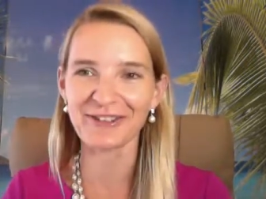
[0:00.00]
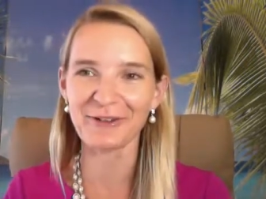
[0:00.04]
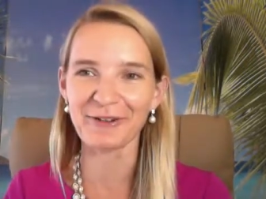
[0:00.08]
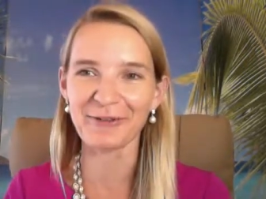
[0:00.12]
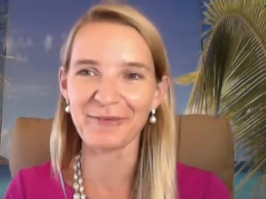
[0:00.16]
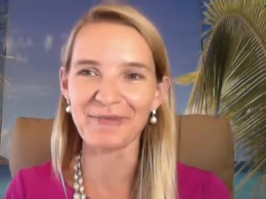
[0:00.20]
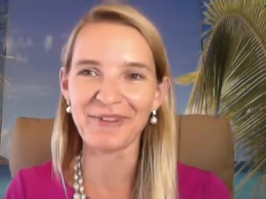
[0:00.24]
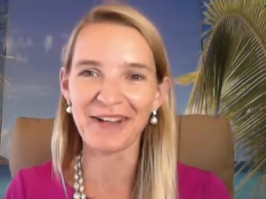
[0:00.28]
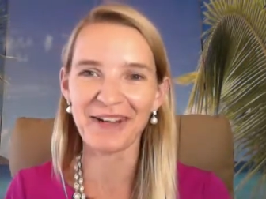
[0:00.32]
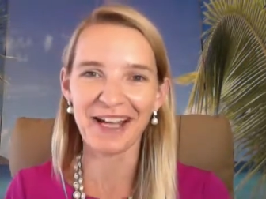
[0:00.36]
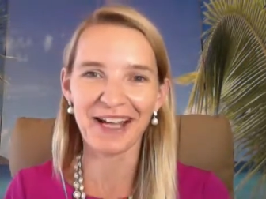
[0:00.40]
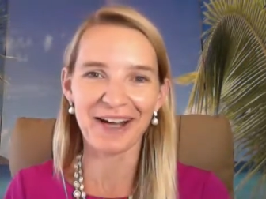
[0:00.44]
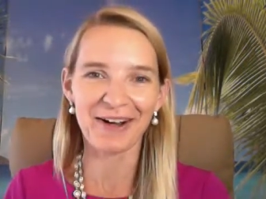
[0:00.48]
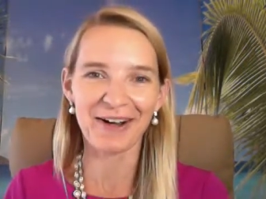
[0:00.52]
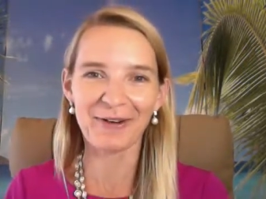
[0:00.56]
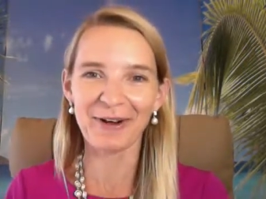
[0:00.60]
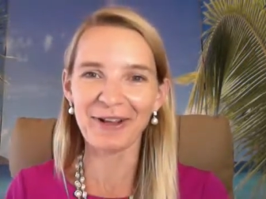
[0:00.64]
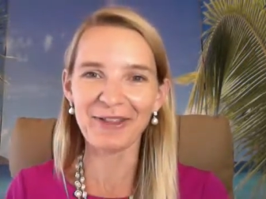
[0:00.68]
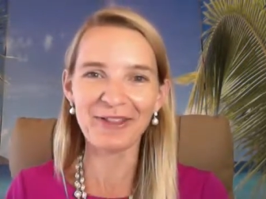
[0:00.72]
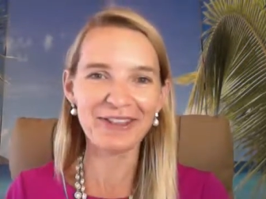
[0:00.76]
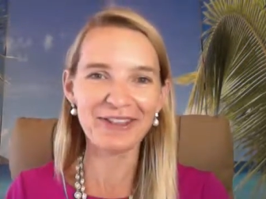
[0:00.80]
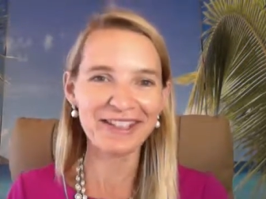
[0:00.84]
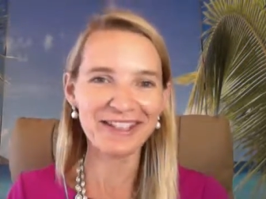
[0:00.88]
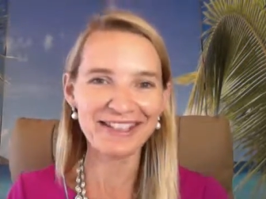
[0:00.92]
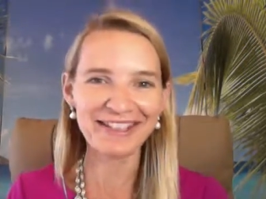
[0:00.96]
So one
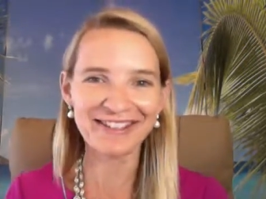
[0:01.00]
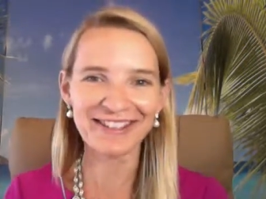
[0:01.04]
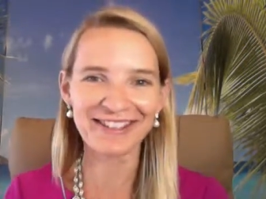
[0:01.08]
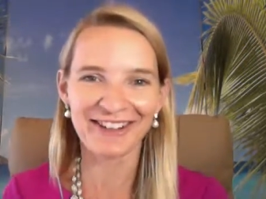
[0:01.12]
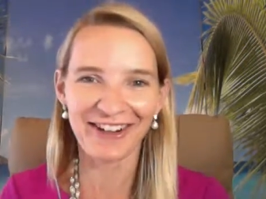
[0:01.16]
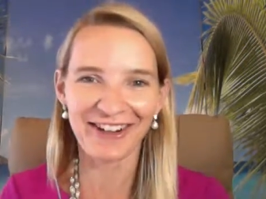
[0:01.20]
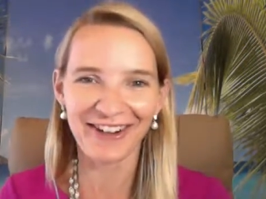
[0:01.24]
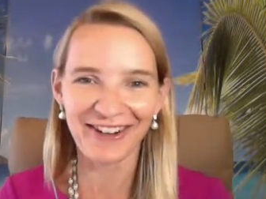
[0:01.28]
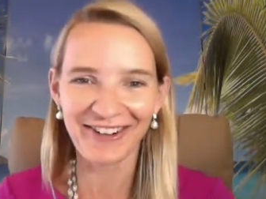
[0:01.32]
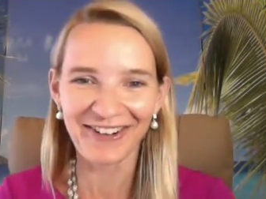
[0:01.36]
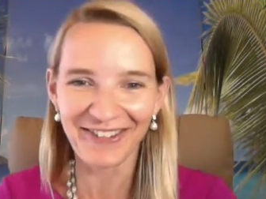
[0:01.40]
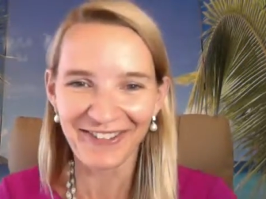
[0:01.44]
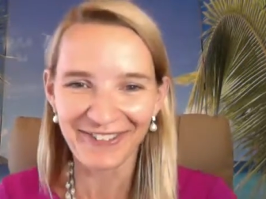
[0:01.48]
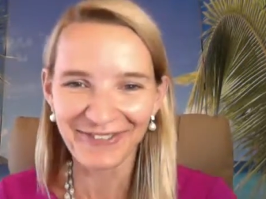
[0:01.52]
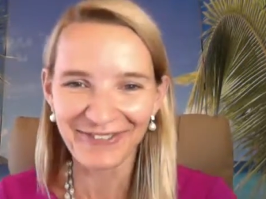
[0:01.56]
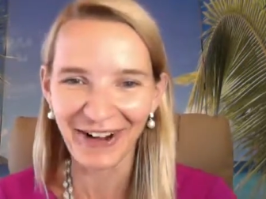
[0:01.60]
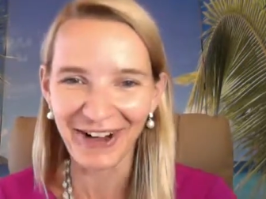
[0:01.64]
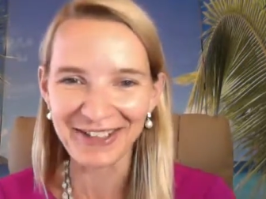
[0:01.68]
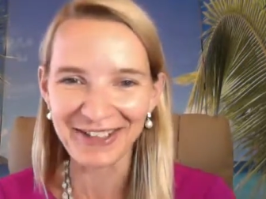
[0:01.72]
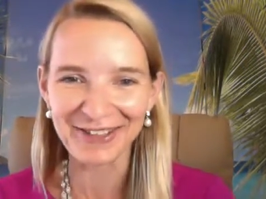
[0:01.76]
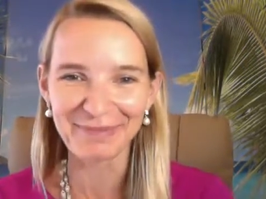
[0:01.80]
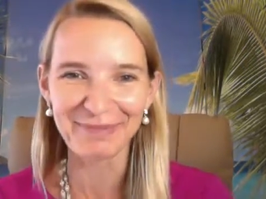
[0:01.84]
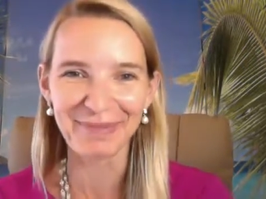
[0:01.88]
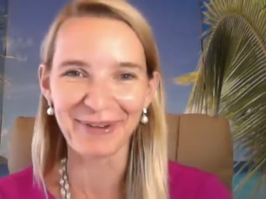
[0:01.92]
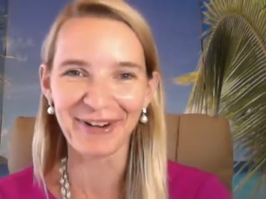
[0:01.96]
thing you need to know
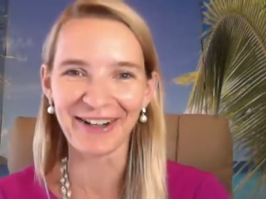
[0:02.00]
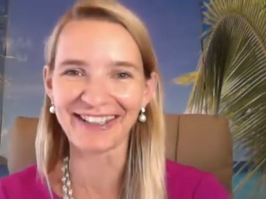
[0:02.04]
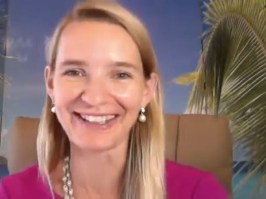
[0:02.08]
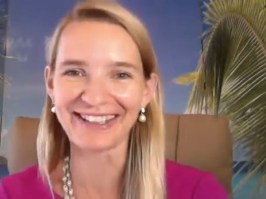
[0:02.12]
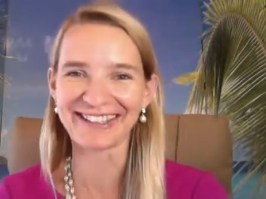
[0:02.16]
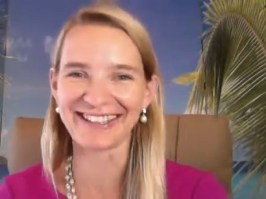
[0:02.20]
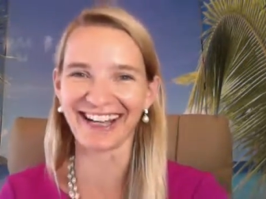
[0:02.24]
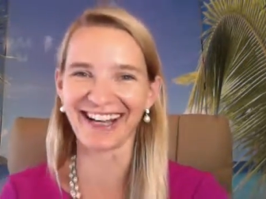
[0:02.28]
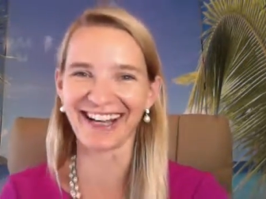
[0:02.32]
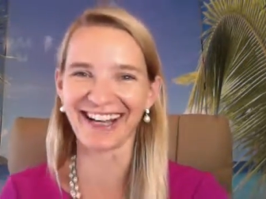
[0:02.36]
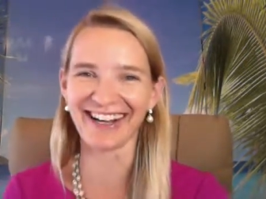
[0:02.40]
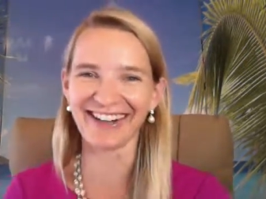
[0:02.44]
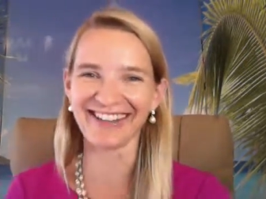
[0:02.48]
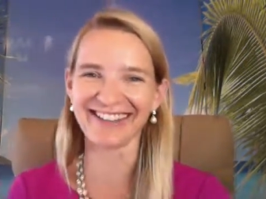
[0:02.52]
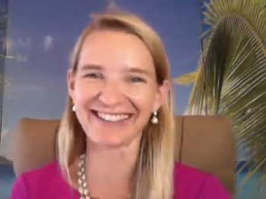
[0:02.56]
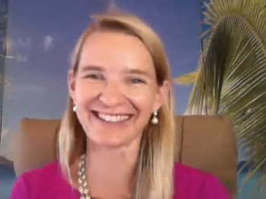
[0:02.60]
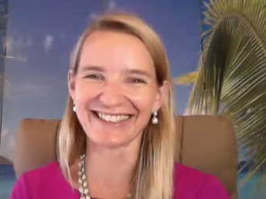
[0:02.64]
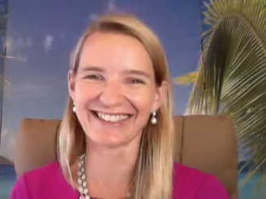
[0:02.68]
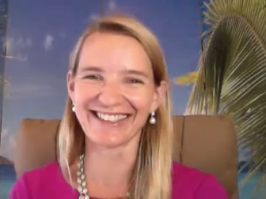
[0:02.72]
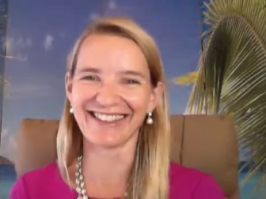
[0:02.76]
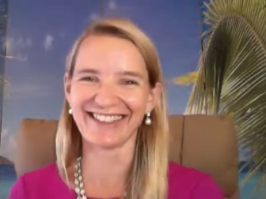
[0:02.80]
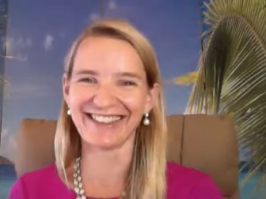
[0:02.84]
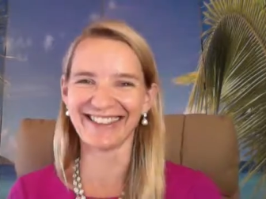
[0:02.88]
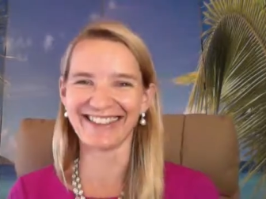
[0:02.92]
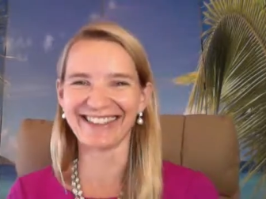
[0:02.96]
about the Boyd's
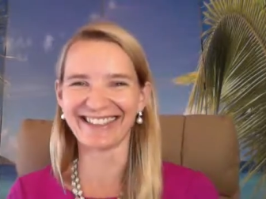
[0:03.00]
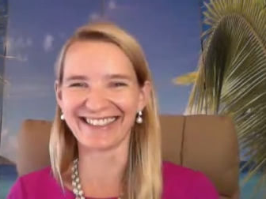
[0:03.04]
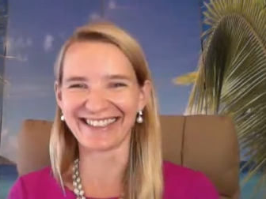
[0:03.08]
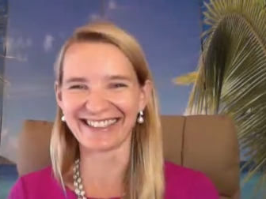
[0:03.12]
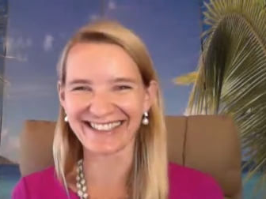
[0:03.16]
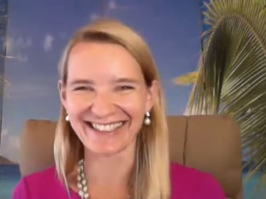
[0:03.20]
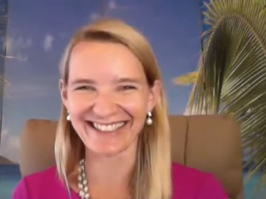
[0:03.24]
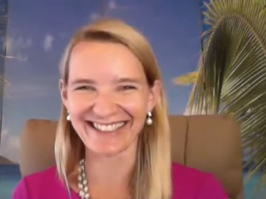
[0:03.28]
household.